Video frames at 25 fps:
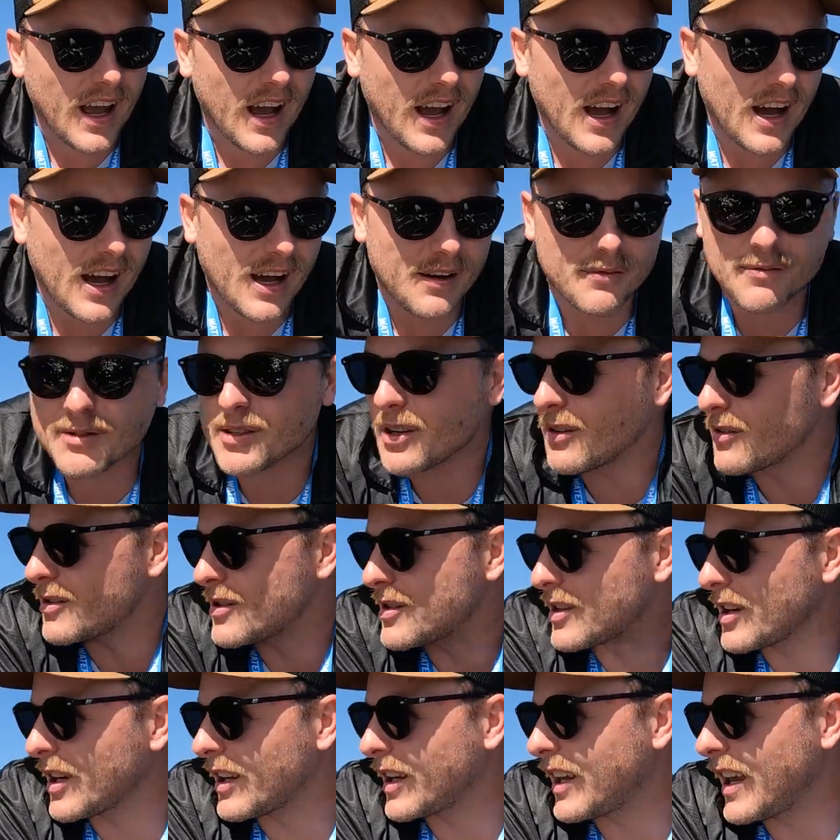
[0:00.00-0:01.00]
So I'm
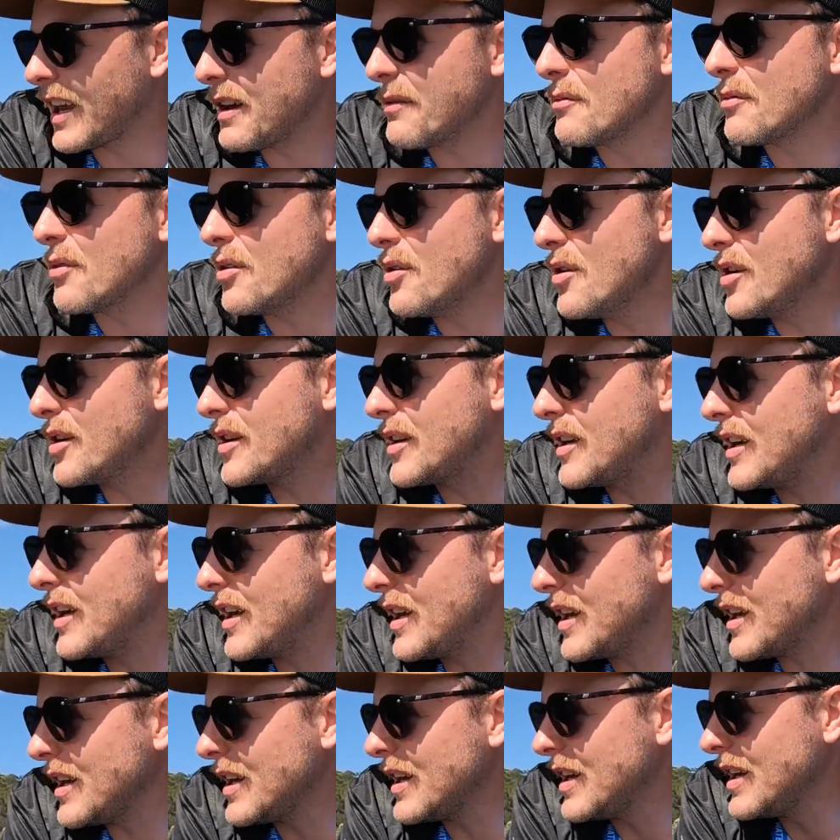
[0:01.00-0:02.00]
just going to keep
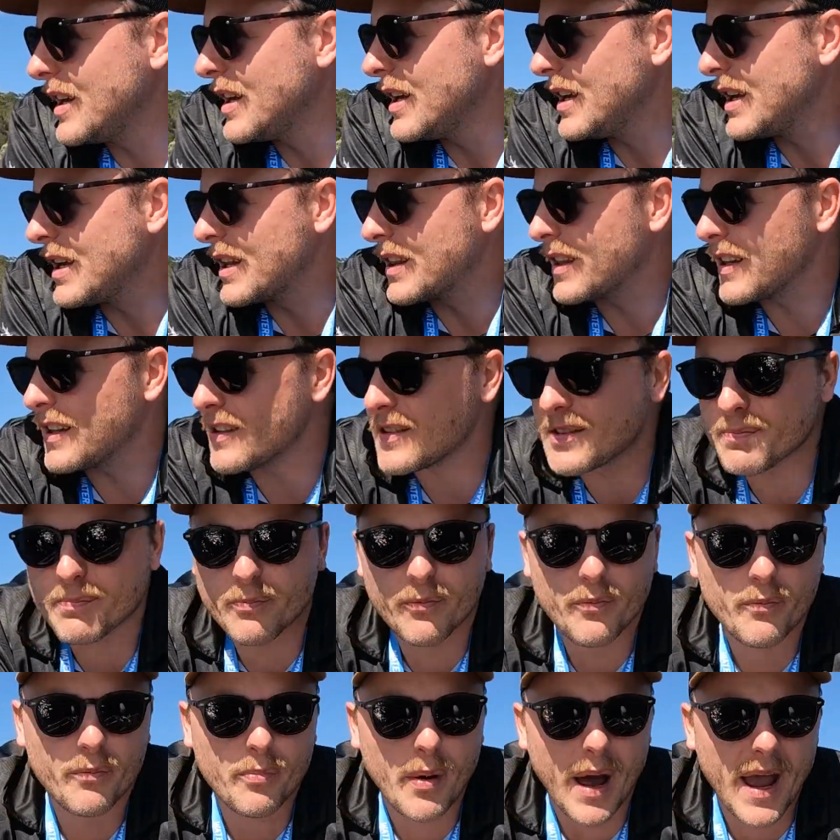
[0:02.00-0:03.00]
working this
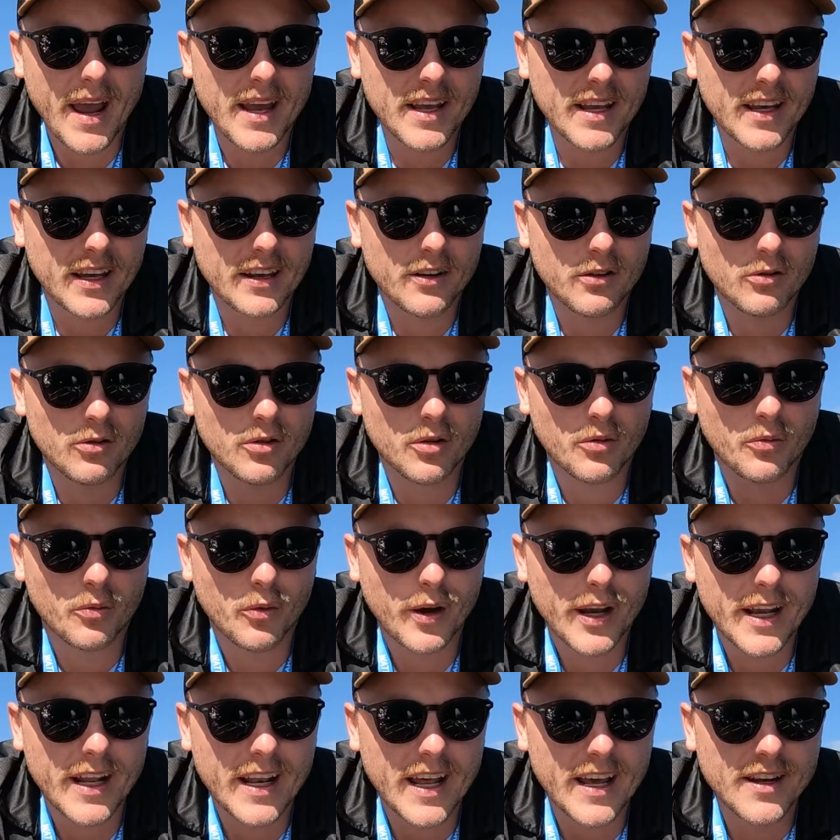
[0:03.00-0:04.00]
bank and all the
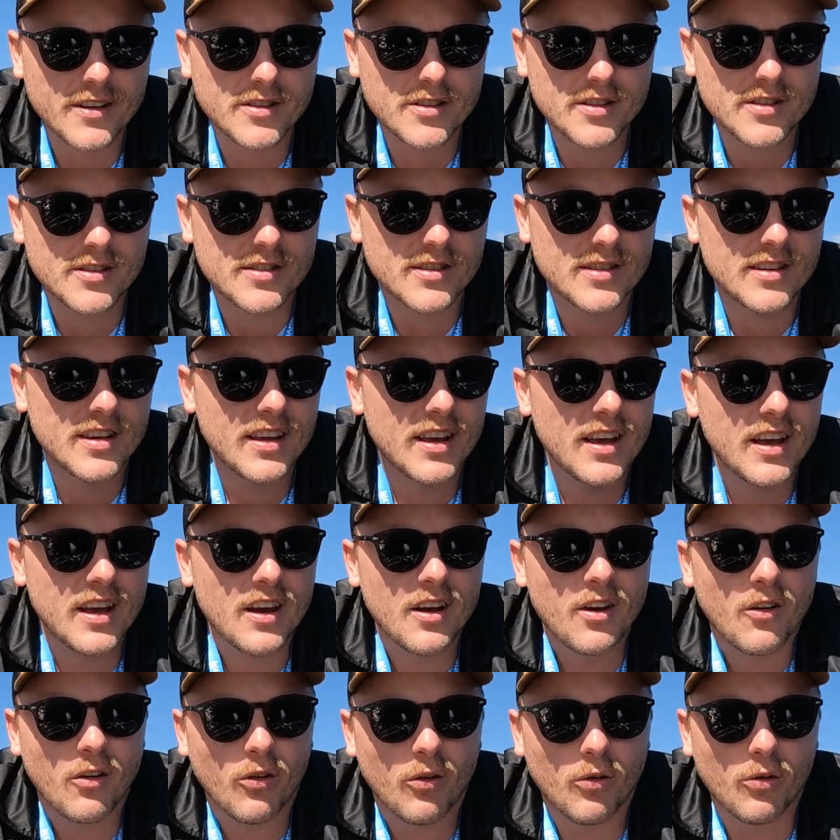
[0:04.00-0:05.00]
weed edges
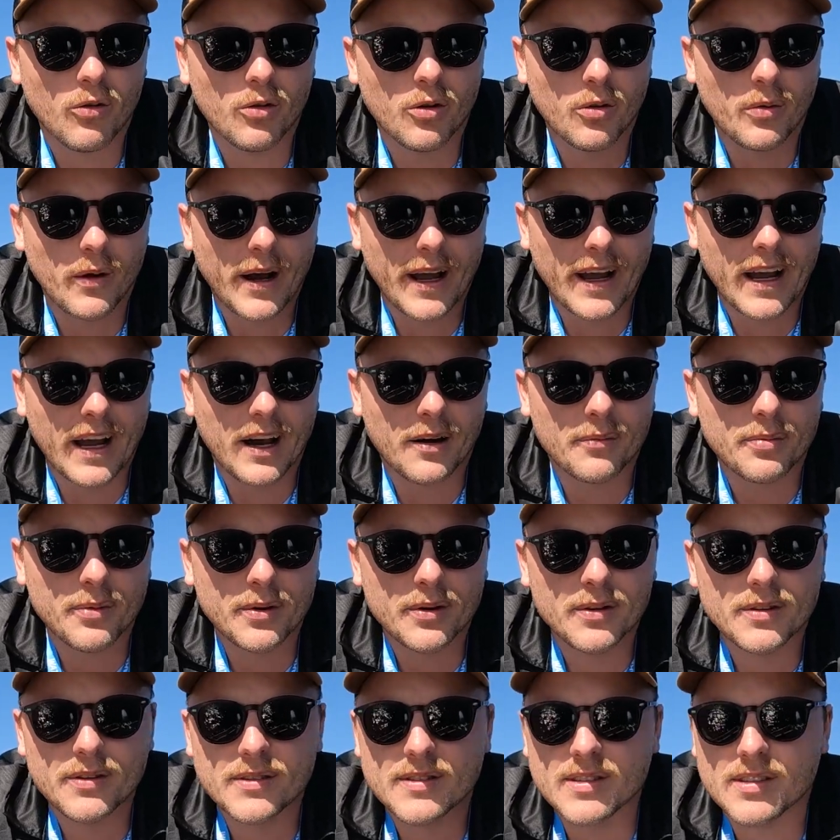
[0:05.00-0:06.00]
all the way up
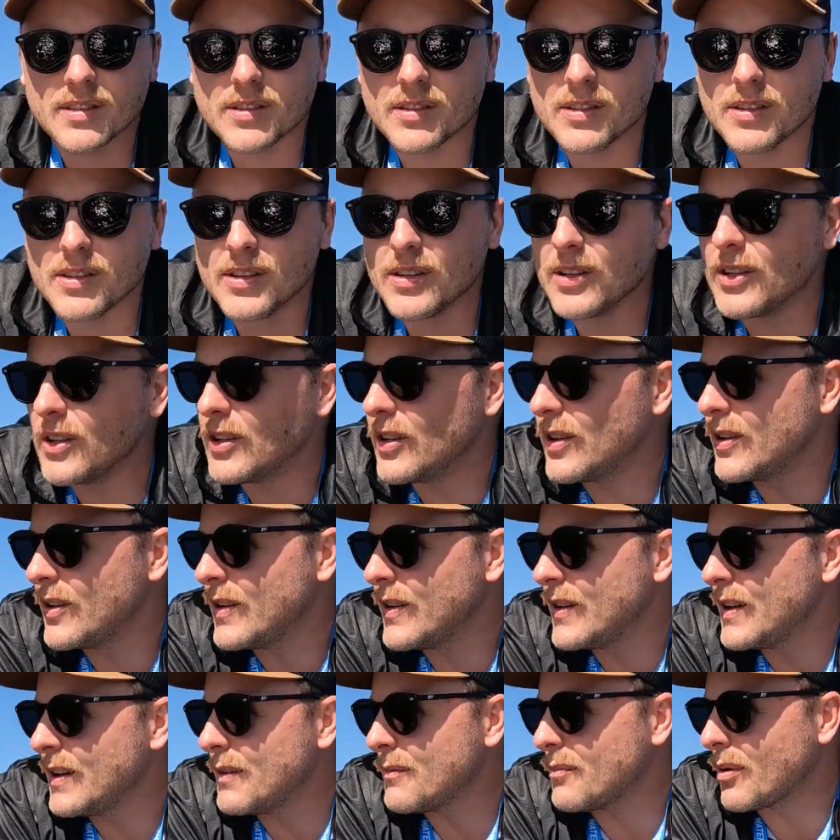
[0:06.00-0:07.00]
to
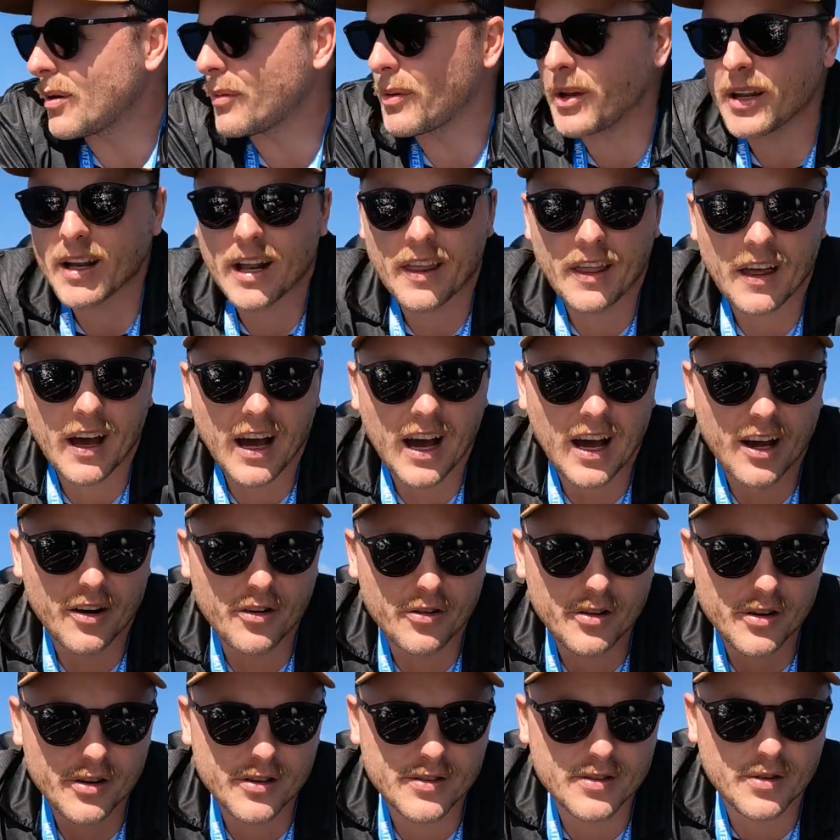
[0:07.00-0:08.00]
probably another
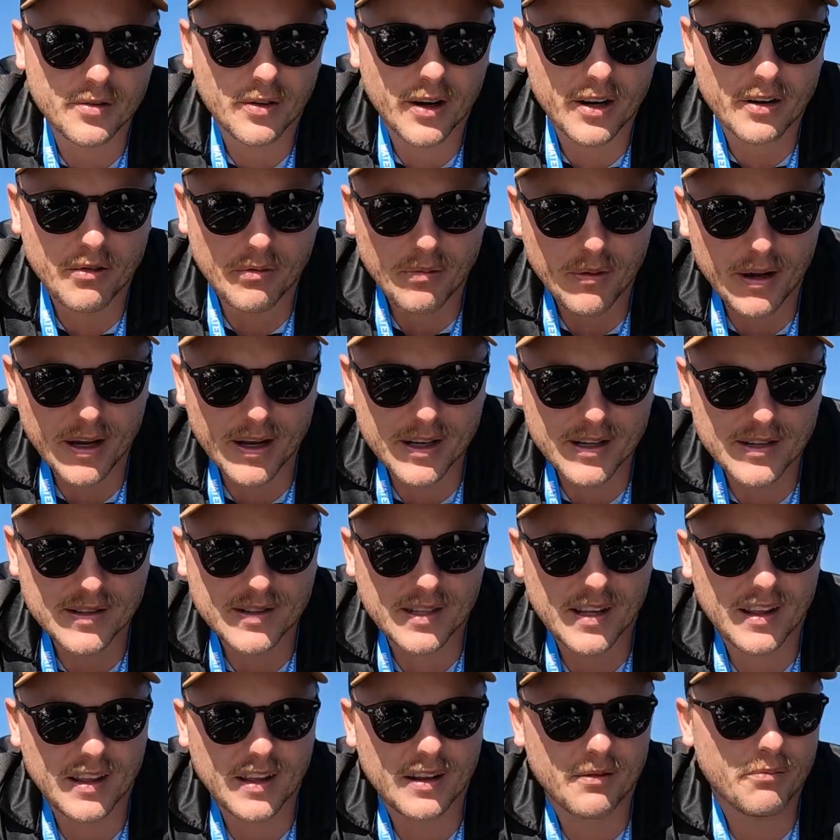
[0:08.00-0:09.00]
100-200
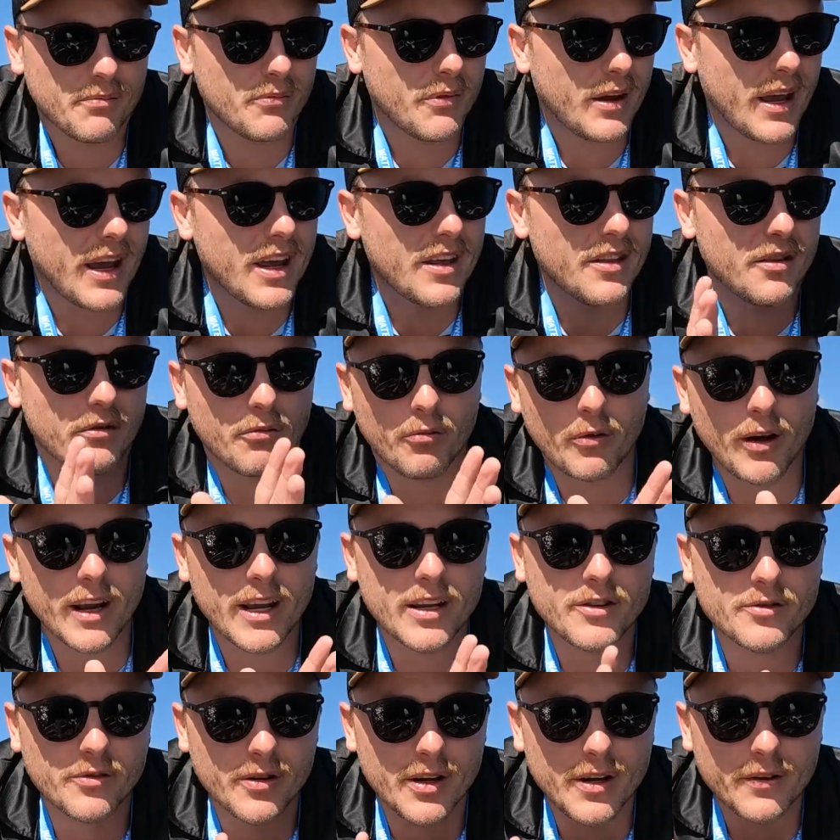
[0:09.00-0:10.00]
meters, and then either
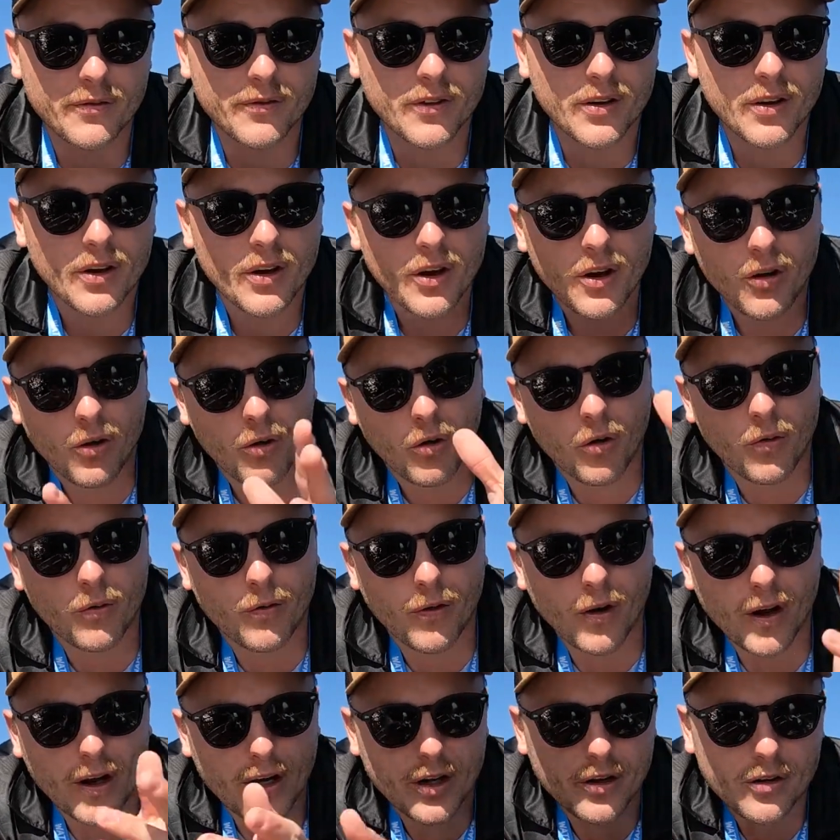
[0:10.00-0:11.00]
redrift or
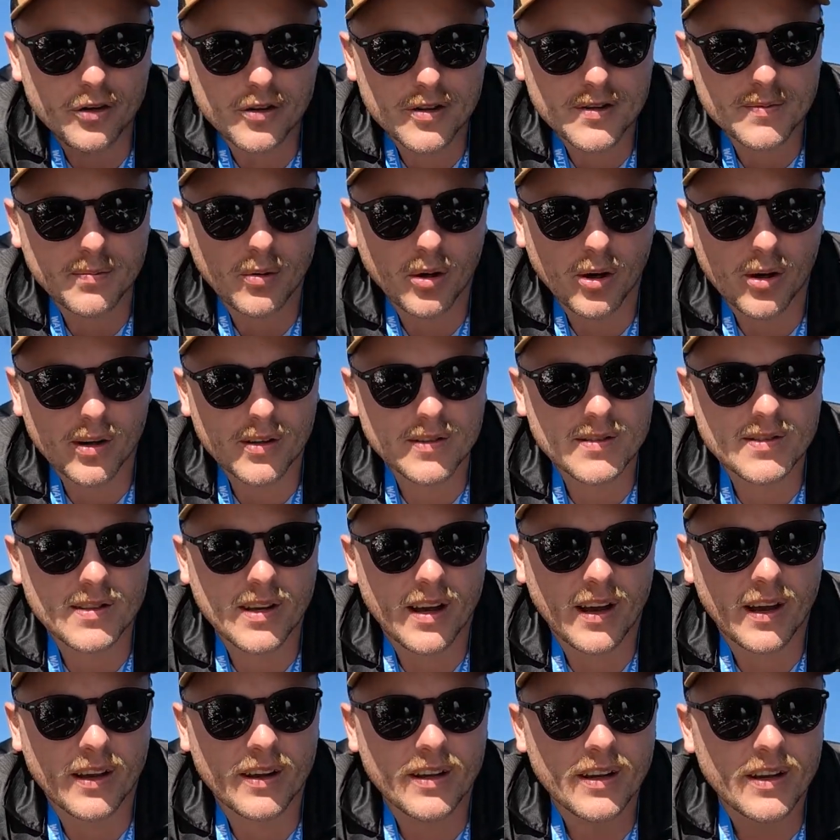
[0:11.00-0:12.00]
find a new spot.
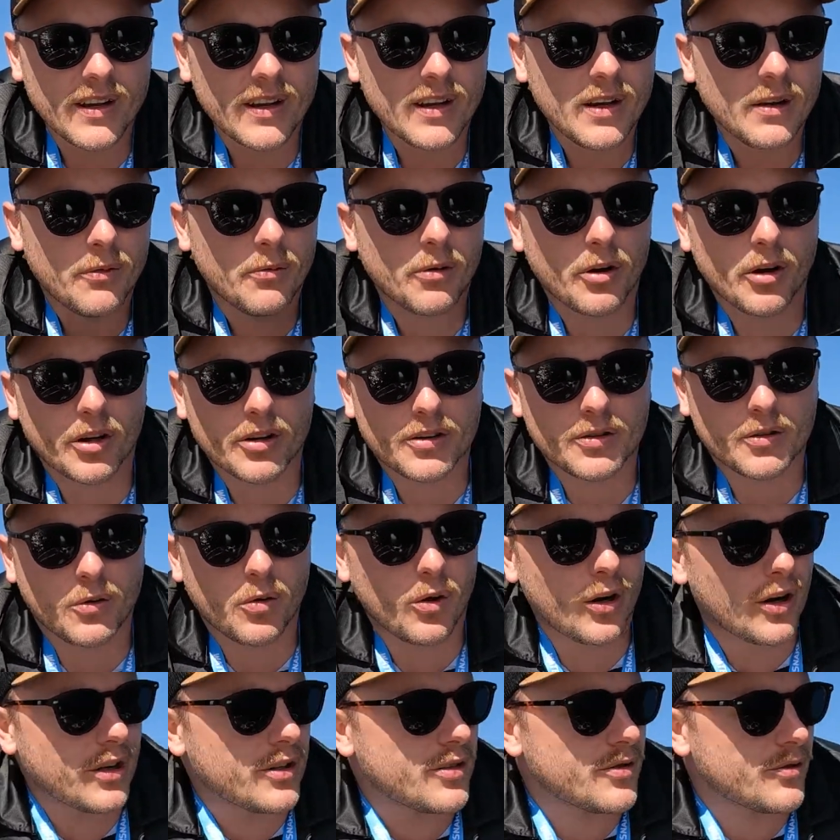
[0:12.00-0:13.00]
So we've got
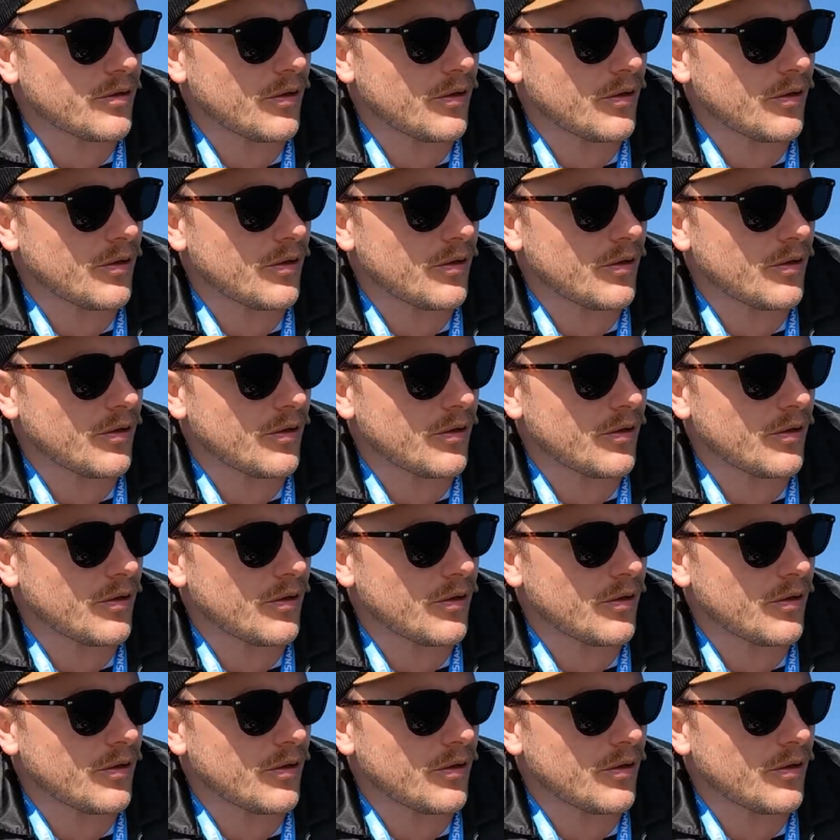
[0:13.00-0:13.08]
quite a